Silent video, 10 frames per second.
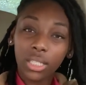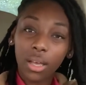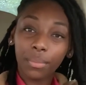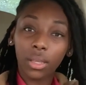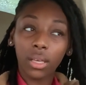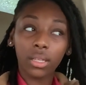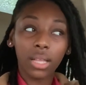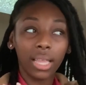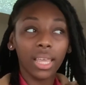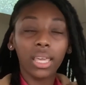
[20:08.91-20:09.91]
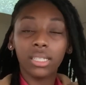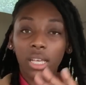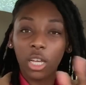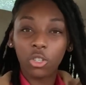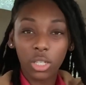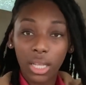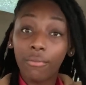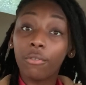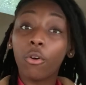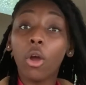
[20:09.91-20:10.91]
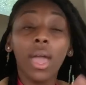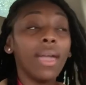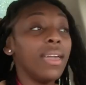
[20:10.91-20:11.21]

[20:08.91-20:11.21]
something. I think it's 174.